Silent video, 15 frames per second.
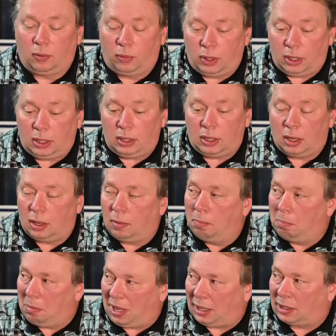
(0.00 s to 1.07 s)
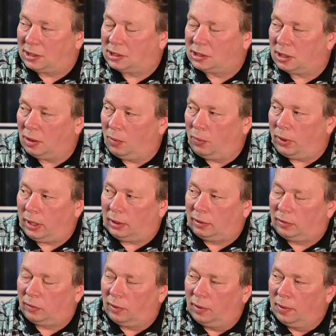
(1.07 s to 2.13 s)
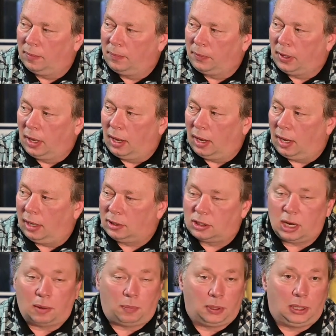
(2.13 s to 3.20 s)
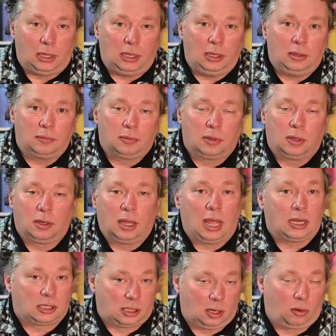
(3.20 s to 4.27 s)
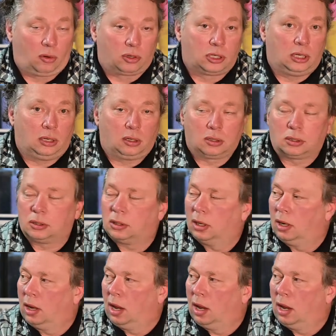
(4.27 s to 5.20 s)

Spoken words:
We mix with JPD, as Nagoshi does.